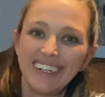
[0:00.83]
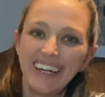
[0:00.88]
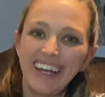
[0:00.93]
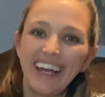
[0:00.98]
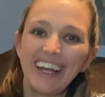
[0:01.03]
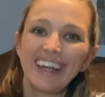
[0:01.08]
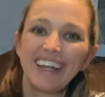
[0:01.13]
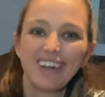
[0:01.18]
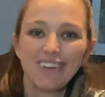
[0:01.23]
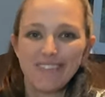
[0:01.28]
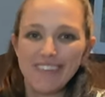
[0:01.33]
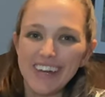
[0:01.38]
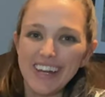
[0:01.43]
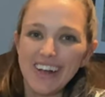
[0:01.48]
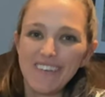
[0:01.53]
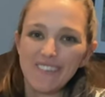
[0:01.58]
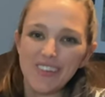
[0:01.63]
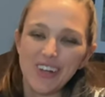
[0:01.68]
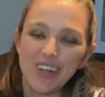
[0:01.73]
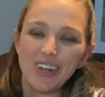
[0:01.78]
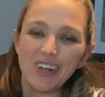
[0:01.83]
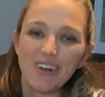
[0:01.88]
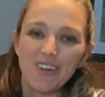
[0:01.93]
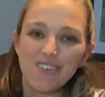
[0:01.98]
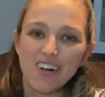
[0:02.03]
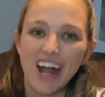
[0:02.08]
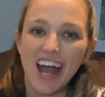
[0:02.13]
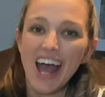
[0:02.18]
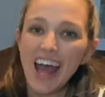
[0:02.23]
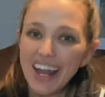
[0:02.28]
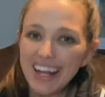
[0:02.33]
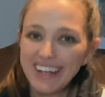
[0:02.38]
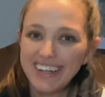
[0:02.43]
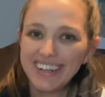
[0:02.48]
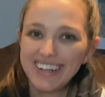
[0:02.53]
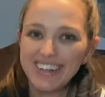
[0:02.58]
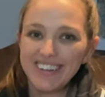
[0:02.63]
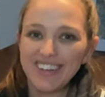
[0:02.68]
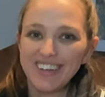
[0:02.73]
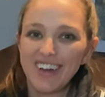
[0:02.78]
In this video, we're going to go over how to
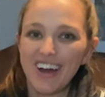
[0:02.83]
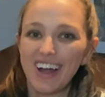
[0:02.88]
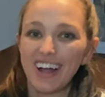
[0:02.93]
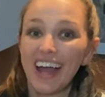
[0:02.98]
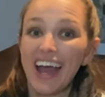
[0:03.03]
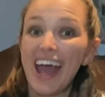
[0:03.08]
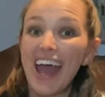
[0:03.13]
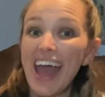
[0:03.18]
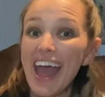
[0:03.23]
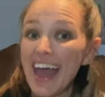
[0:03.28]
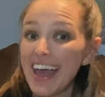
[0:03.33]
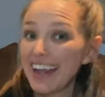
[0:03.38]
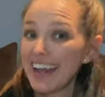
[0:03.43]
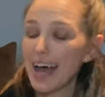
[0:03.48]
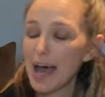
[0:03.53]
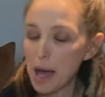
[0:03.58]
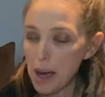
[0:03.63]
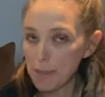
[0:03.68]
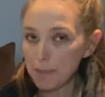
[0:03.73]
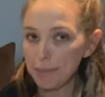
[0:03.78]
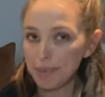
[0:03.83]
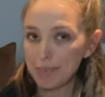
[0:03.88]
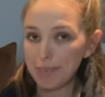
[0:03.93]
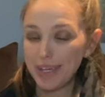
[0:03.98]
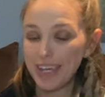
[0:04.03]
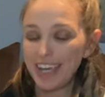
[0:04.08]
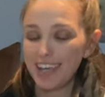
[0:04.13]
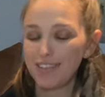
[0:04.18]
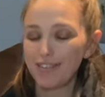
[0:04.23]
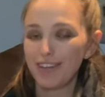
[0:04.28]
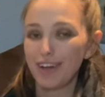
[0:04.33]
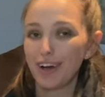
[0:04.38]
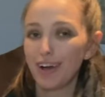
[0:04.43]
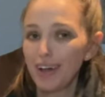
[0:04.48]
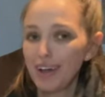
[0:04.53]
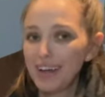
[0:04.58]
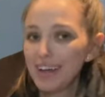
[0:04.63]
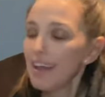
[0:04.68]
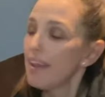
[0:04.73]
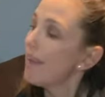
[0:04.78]
teach your dog a head up behavior.
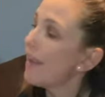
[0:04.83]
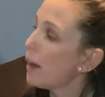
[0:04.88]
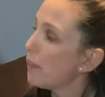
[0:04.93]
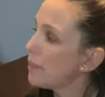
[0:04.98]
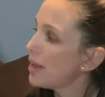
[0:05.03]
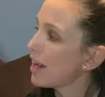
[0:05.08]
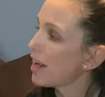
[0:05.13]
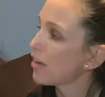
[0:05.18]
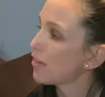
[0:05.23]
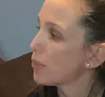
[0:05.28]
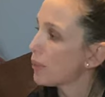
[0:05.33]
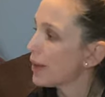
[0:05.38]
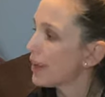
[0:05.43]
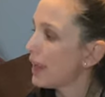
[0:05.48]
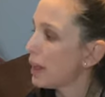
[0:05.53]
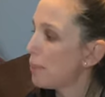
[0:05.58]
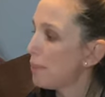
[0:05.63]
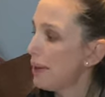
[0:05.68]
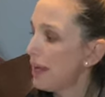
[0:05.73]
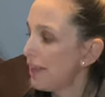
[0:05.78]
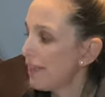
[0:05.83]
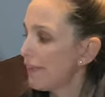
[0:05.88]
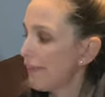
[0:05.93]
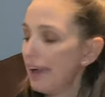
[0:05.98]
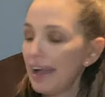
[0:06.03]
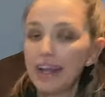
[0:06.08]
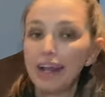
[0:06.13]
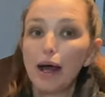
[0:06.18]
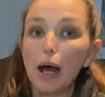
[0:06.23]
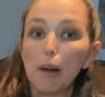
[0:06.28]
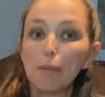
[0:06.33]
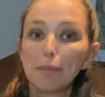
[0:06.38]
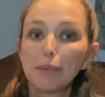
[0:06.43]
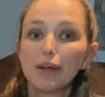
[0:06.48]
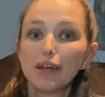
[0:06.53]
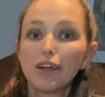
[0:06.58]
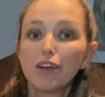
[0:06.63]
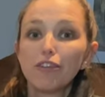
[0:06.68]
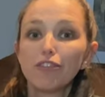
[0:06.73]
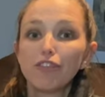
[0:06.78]
That means where they pick their head up
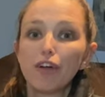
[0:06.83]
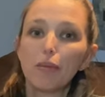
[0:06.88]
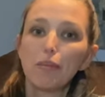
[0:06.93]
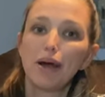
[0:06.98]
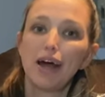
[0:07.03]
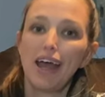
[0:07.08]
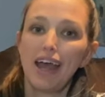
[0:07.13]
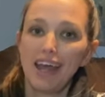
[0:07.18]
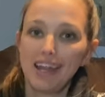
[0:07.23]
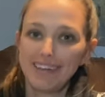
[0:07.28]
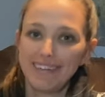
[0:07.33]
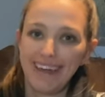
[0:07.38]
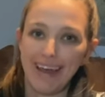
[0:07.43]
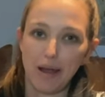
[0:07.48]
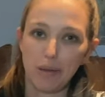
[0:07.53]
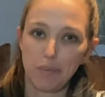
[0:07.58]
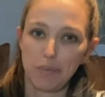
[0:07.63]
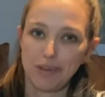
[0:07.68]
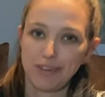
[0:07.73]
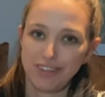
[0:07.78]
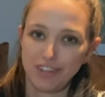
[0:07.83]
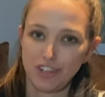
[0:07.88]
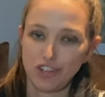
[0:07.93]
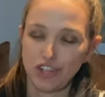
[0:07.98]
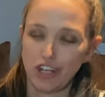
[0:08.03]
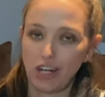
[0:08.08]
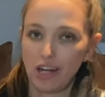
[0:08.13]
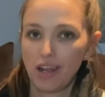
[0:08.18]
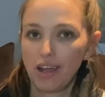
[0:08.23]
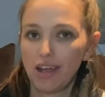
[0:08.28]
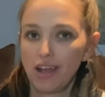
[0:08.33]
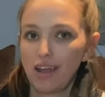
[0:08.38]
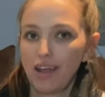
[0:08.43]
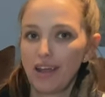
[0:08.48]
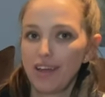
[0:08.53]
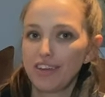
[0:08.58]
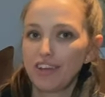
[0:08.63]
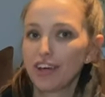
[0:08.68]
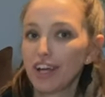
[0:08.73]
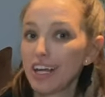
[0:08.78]
from a head down position.
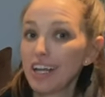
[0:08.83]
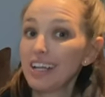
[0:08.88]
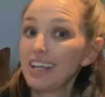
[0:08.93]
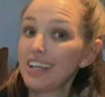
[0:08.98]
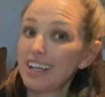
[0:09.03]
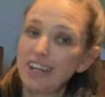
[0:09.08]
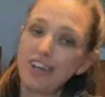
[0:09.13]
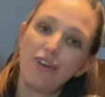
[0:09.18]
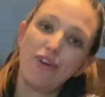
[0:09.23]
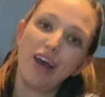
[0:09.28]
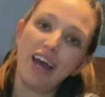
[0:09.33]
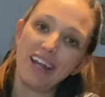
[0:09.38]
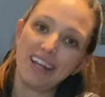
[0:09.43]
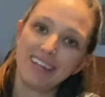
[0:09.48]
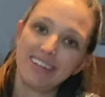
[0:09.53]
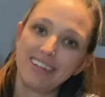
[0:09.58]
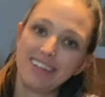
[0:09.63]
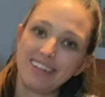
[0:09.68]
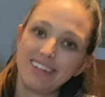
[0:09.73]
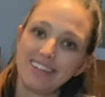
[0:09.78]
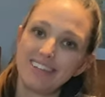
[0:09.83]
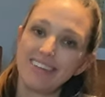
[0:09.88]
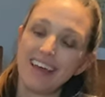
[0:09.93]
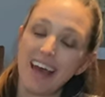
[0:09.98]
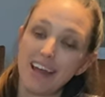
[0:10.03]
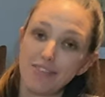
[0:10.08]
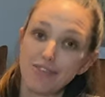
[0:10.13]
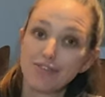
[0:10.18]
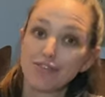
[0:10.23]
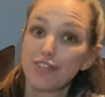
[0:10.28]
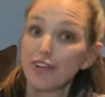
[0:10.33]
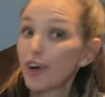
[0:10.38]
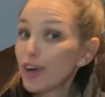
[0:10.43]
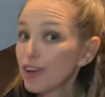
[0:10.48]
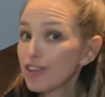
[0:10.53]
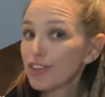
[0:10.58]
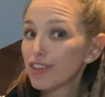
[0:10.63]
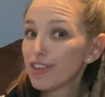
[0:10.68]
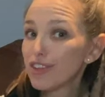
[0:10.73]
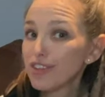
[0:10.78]
You're going to need to know how to teach that
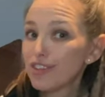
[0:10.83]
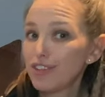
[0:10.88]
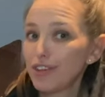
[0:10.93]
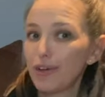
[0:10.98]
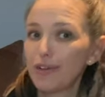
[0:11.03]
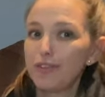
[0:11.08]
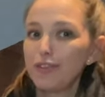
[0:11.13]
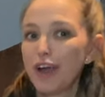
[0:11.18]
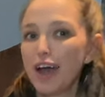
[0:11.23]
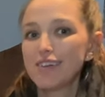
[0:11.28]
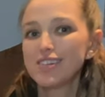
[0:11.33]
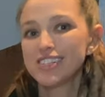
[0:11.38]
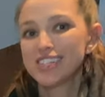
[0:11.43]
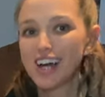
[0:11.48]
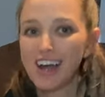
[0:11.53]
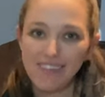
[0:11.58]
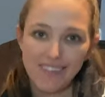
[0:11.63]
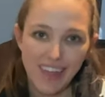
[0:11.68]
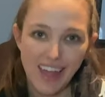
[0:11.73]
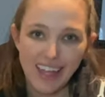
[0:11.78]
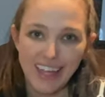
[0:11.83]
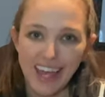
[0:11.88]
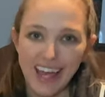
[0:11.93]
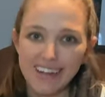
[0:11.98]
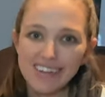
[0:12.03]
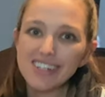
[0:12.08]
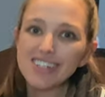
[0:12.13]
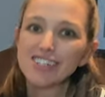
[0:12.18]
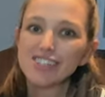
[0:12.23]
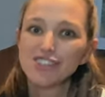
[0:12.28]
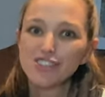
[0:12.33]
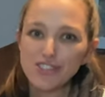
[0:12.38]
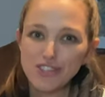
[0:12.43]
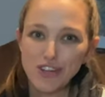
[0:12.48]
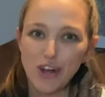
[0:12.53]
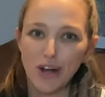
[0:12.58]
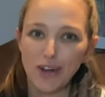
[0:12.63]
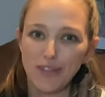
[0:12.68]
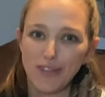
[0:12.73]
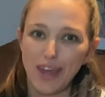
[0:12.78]
first. So if you haven't taught that yet,
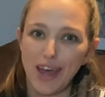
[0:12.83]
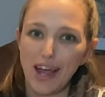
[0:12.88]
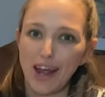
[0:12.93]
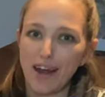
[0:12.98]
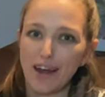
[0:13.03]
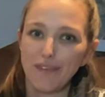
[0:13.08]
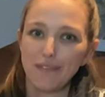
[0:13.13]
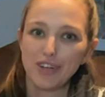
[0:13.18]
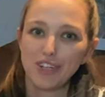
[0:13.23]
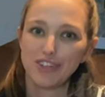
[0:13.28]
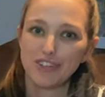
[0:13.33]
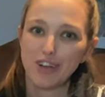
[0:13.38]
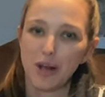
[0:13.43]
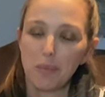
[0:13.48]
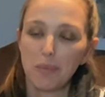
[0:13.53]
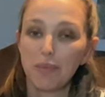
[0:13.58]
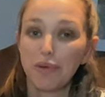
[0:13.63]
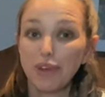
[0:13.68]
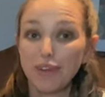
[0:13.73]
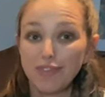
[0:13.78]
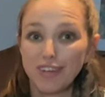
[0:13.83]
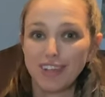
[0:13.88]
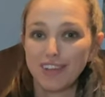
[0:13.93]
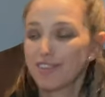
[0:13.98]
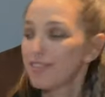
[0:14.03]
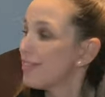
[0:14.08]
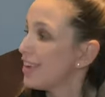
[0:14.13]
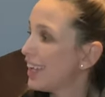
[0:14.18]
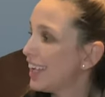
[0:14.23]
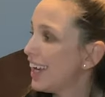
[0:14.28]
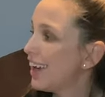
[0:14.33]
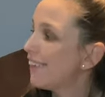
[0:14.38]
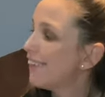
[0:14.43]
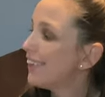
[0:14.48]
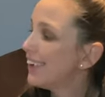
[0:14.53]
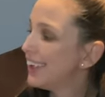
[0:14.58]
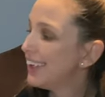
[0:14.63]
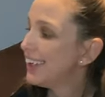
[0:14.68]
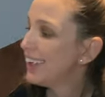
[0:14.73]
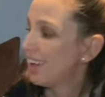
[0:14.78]
start there, which is our previous video.
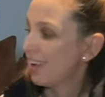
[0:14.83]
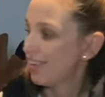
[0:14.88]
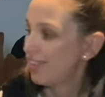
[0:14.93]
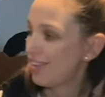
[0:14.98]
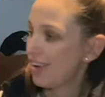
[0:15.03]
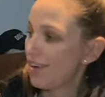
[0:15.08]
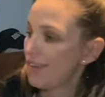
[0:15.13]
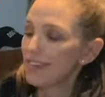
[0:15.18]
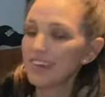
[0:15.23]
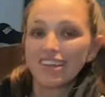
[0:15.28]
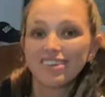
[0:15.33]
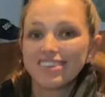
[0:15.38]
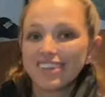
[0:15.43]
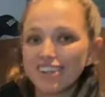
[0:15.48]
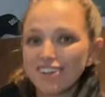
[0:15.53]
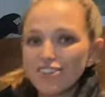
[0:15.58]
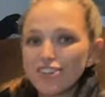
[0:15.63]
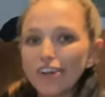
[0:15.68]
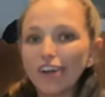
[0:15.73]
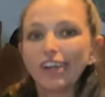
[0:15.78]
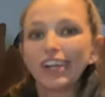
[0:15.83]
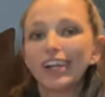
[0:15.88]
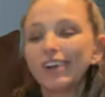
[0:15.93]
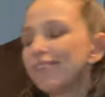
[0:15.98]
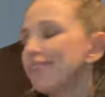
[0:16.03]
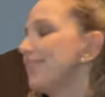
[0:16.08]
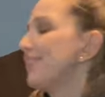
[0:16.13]
So let's get started.